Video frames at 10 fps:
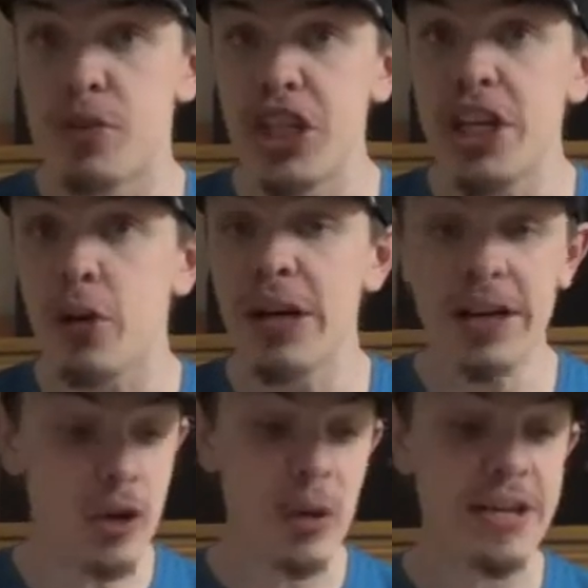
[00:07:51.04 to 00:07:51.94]
Jean
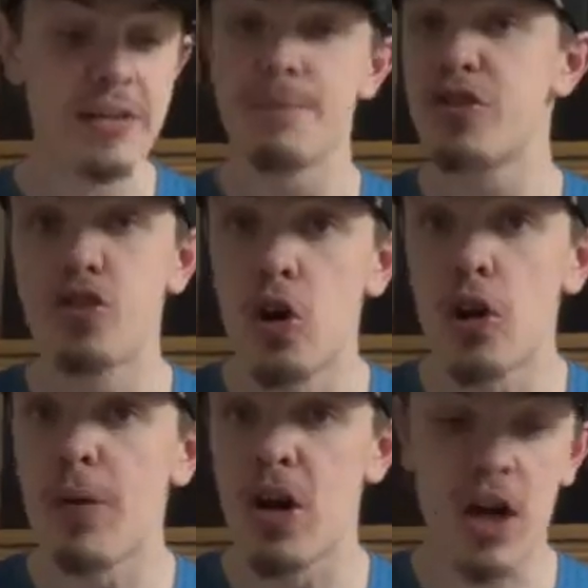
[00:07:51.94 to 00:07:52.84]
Grey, great.
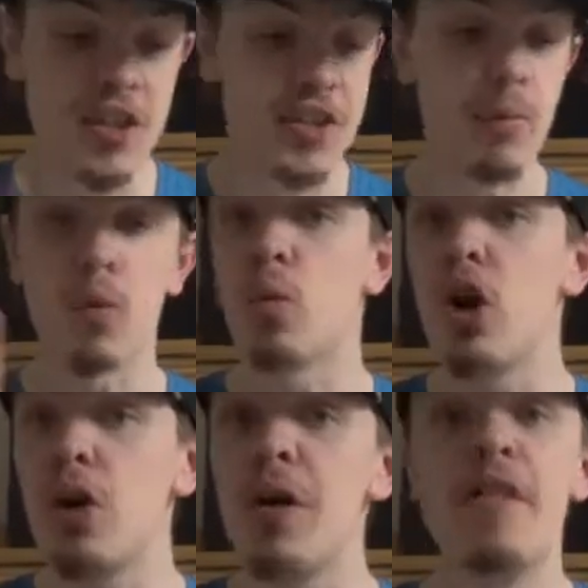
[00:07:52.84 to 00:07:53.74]
Storm, awesome.
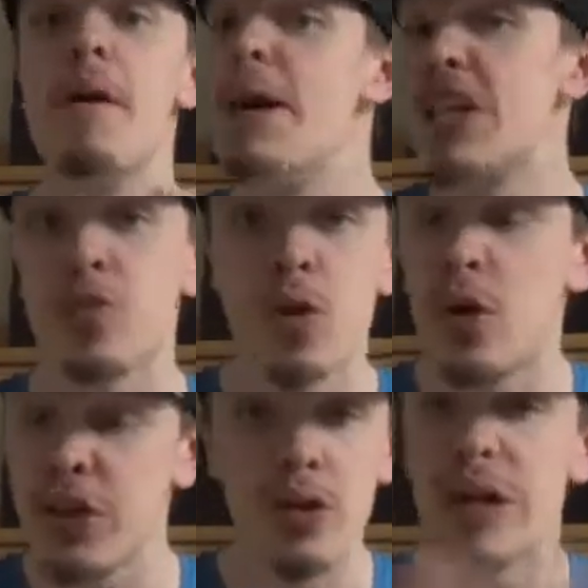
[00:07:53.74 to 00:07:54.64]
Rogue, the best
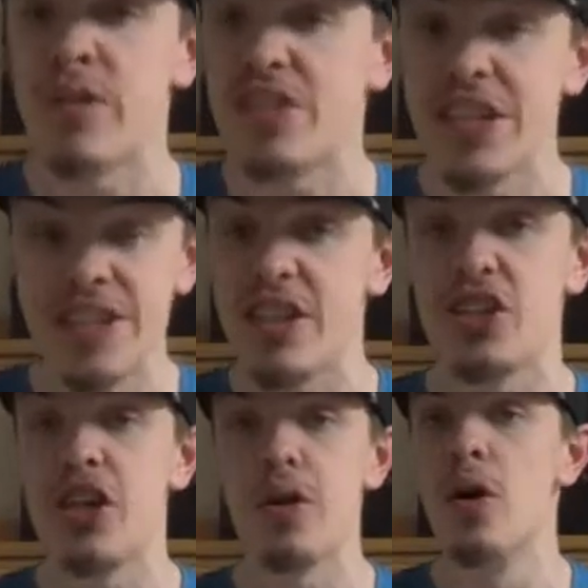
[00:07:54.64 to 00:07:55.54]
Rogue you'll ever see in this
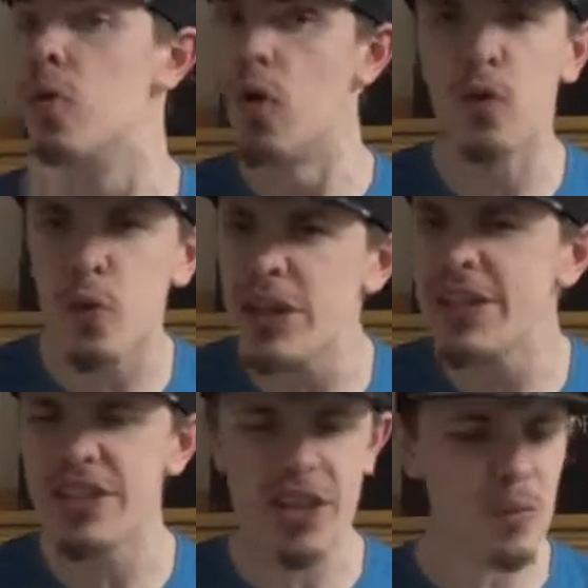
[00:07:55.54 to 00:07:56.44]
show.
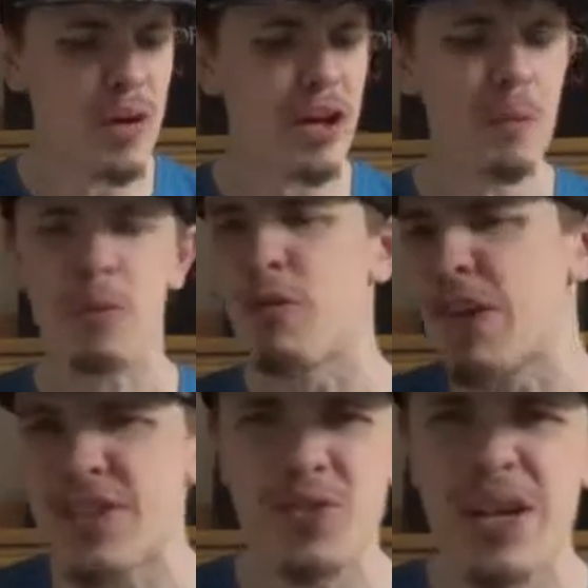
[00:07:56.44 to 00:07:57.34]
Wolverine, done well.
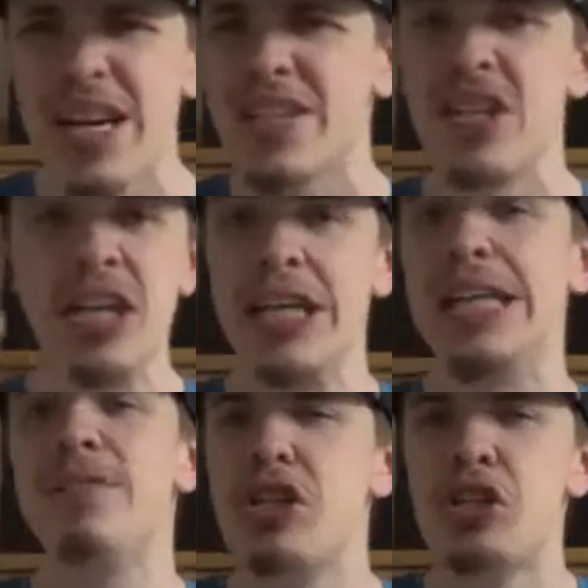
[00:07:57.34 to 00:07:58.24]
Professor X,
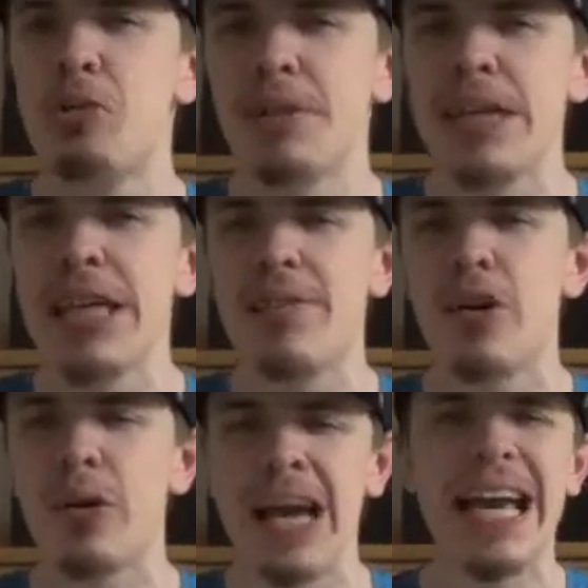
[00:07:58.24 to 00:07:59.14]
even Jubilee, even
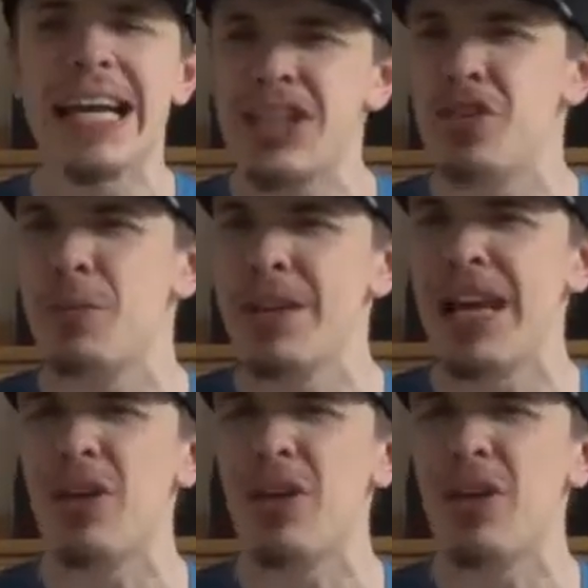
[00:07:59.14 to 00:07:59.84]
though I hate Jubilee.